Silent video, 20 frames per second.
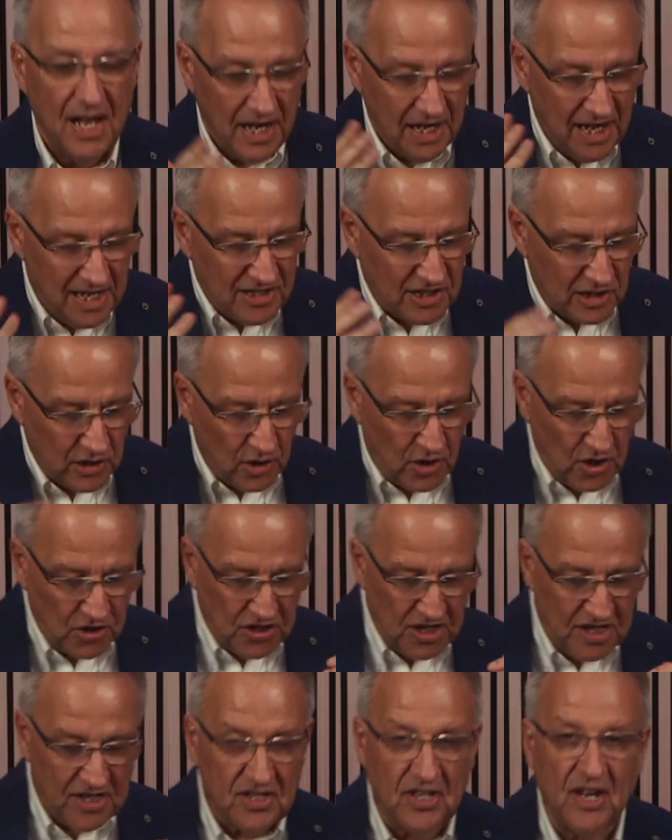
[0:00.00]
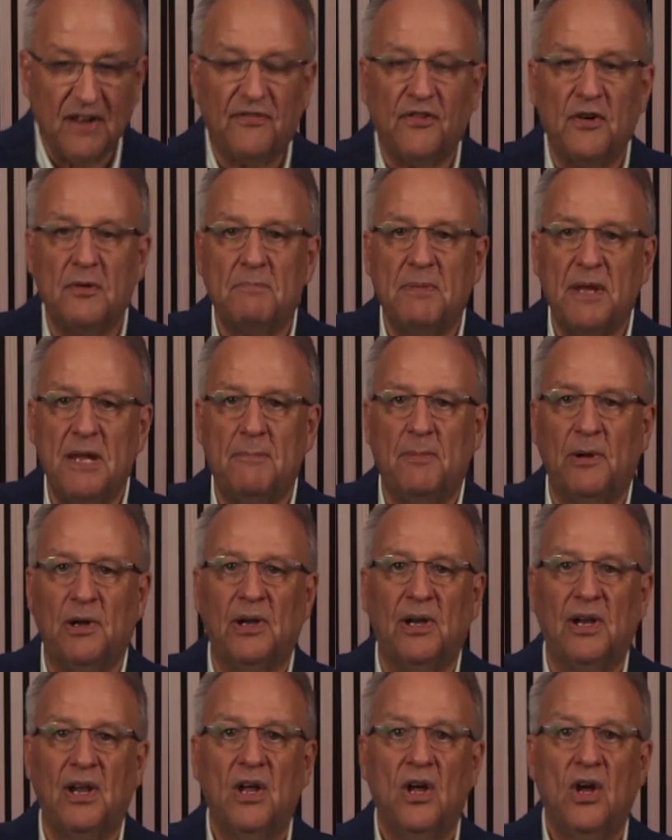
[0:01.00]
Let's look at these different
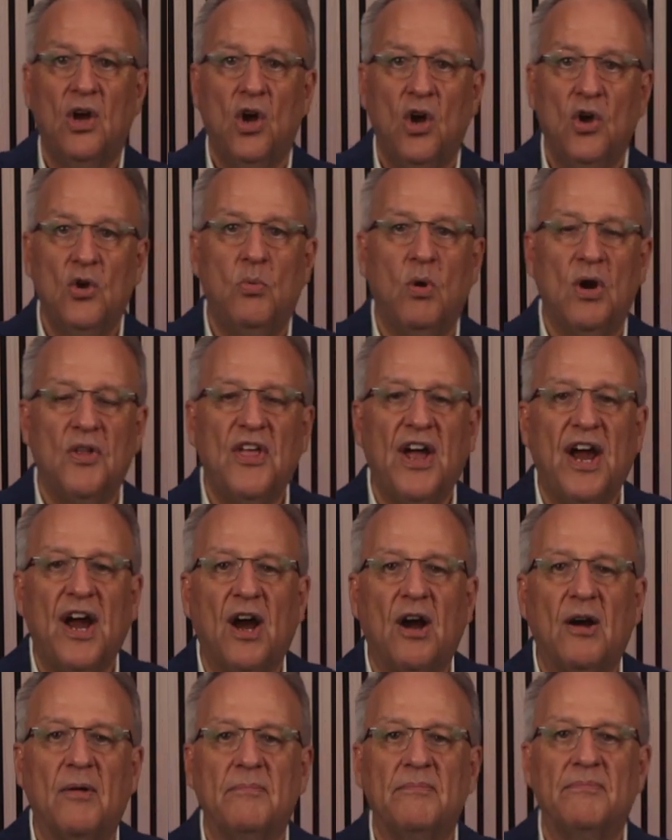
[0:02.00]
people who were there.